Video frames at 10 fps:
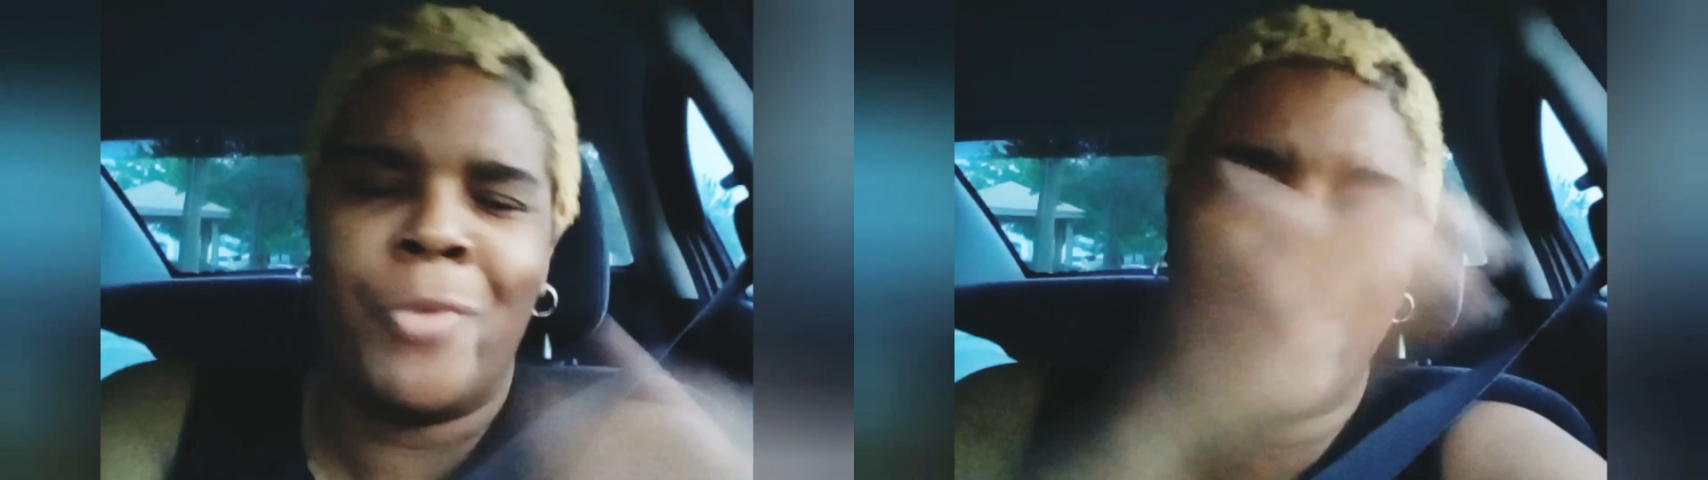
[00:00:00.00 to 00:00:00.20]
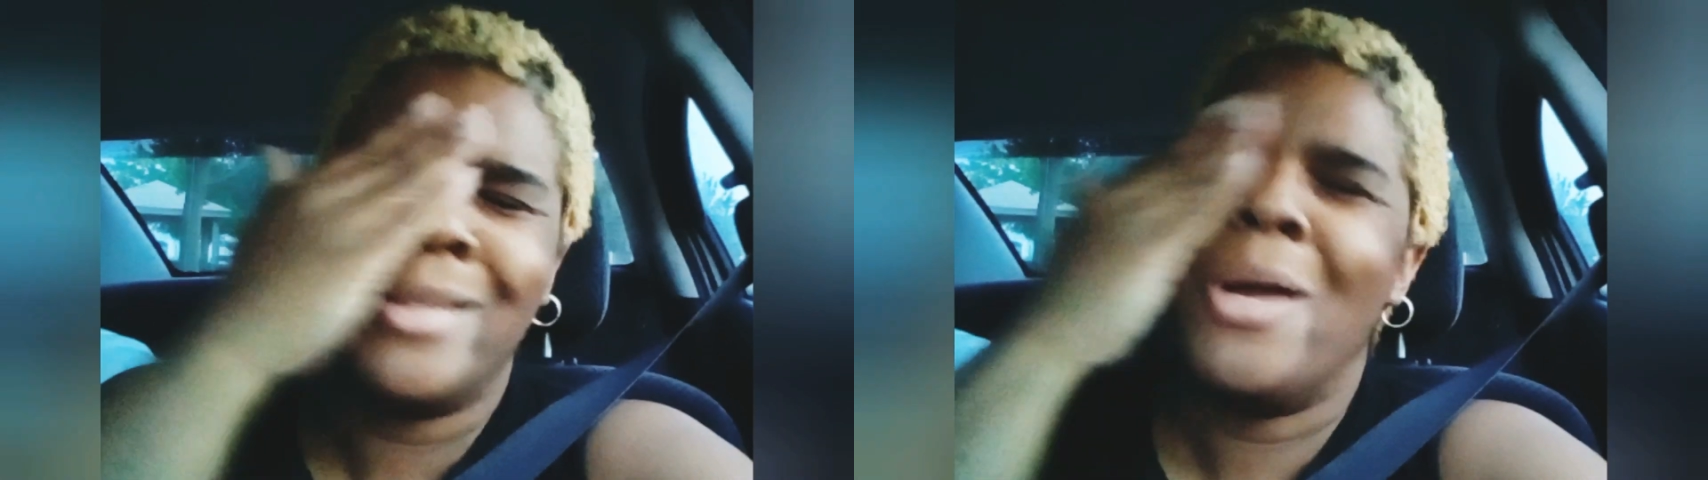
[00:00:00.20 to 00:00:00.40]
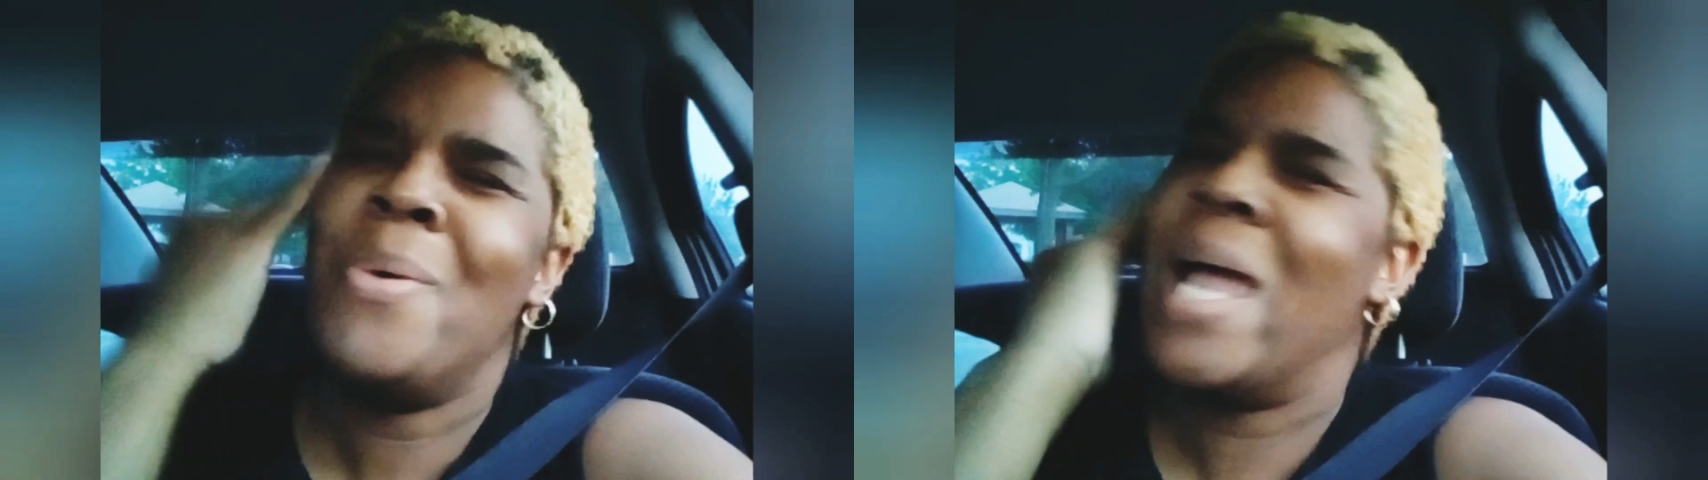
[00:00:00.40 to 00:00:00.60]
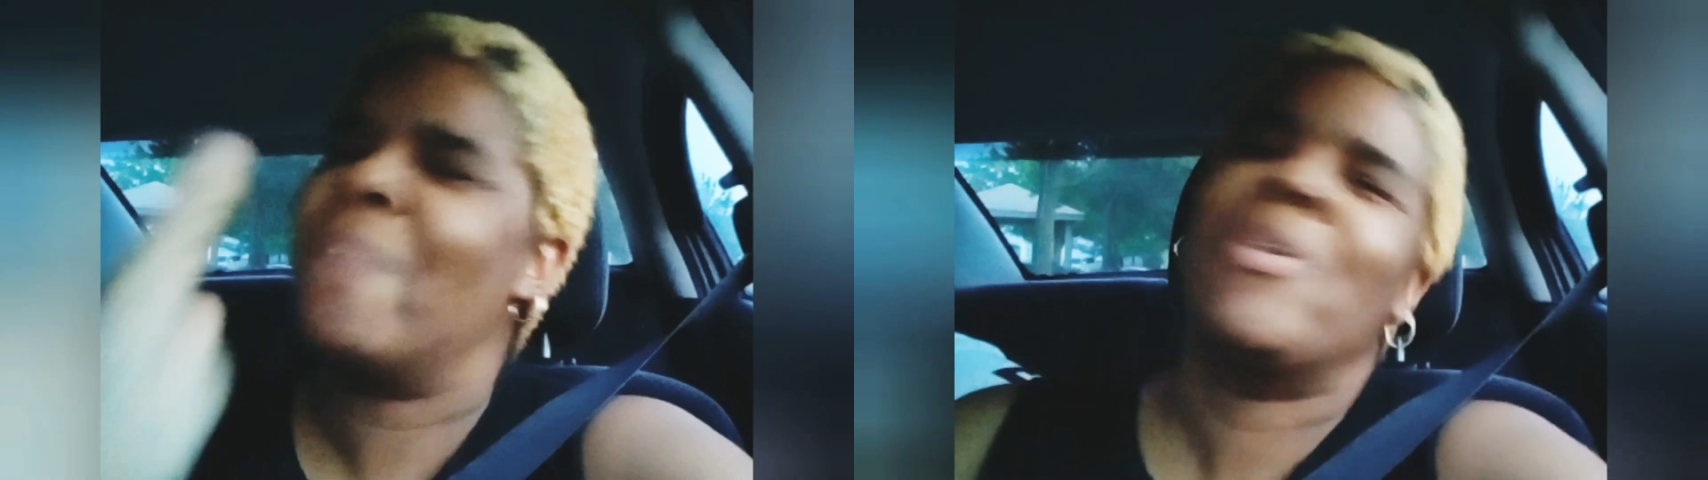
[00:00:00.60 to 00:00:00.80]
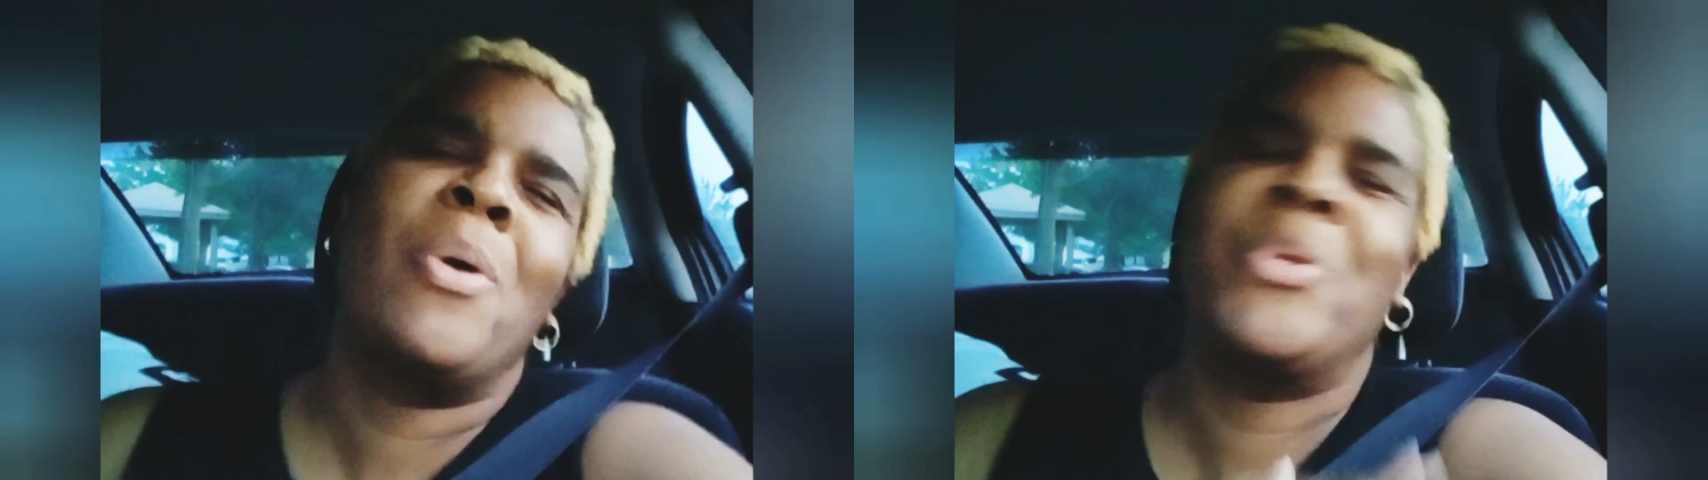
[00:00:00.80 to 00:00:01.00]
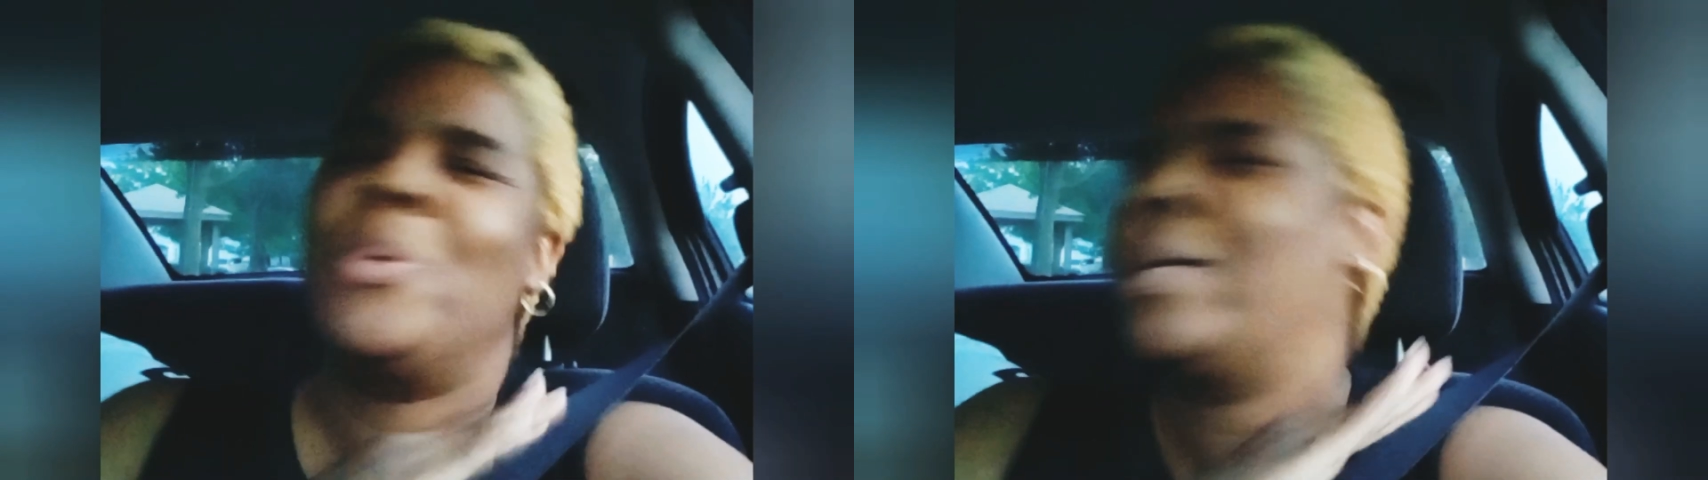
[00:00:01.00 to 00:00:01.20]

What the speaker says: Freaking don't ever go to a